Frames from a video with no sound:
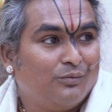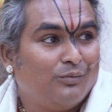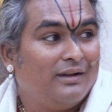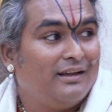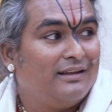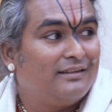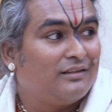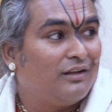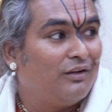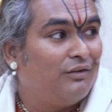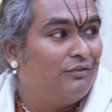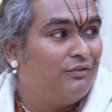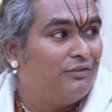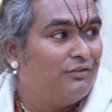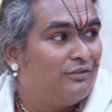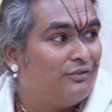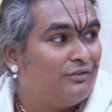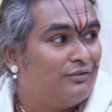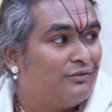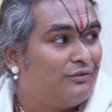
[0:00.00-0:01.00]
ways of
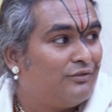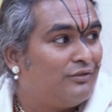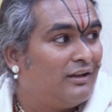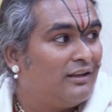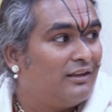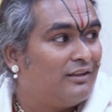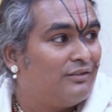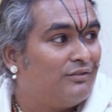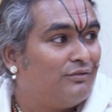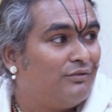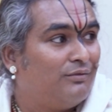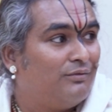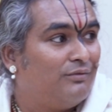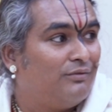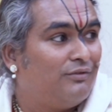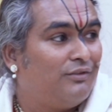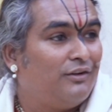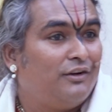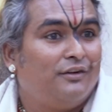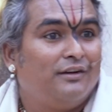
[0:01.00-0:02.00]

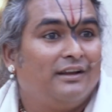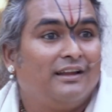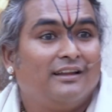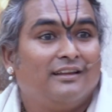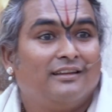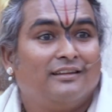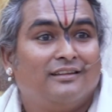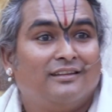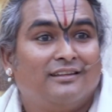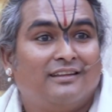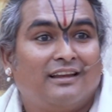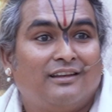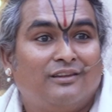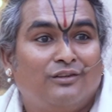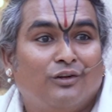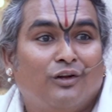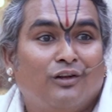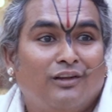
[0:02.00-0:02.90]
transferring that